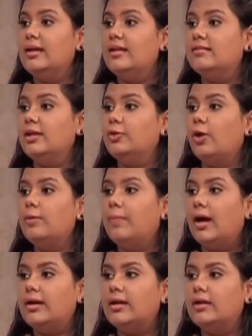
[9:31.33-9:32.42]
is they are not
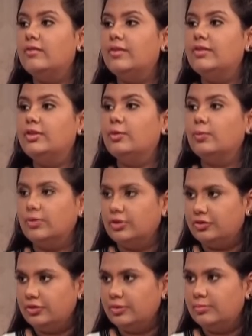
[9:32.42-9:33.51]
parting away with the ownership.